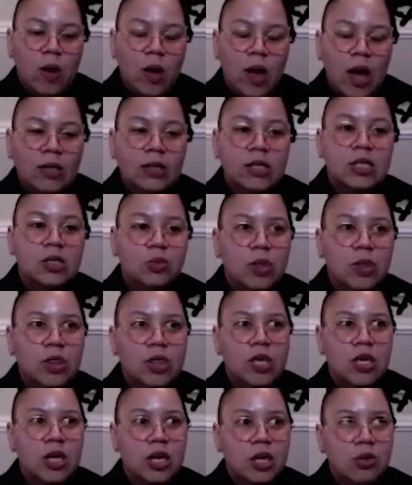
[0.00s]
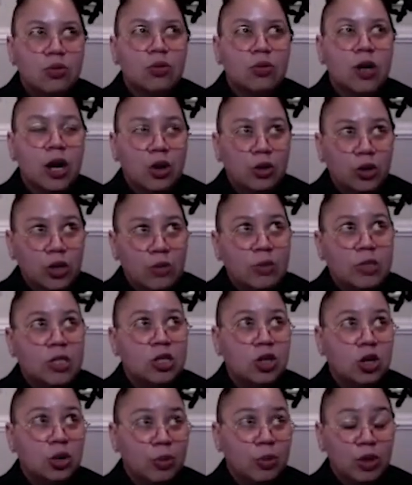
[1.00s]
at least when thinking through not only the
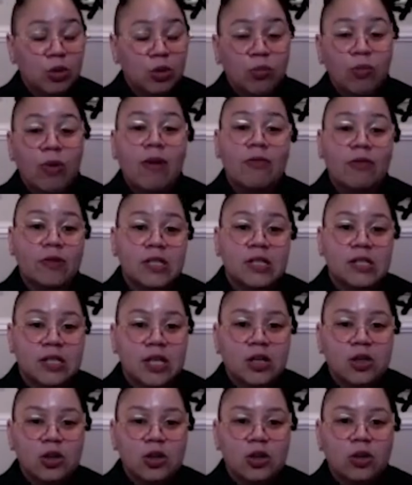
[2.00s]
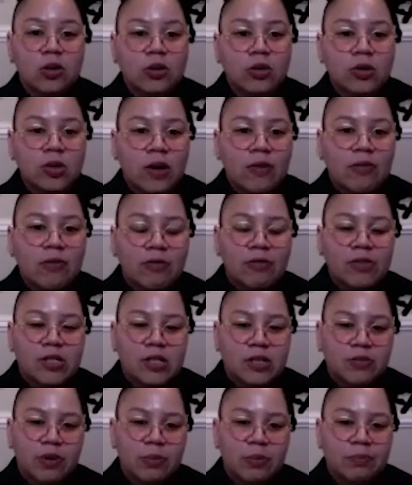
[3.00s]
material, but the references that you're kind of
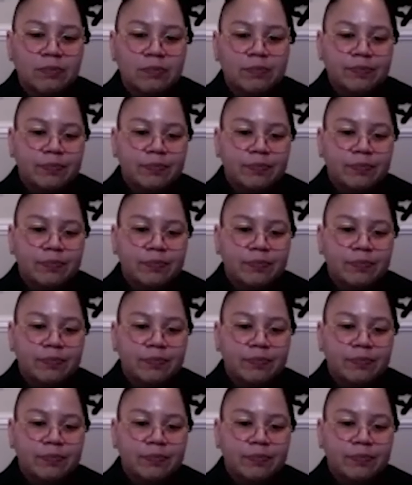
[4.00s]
referencing from?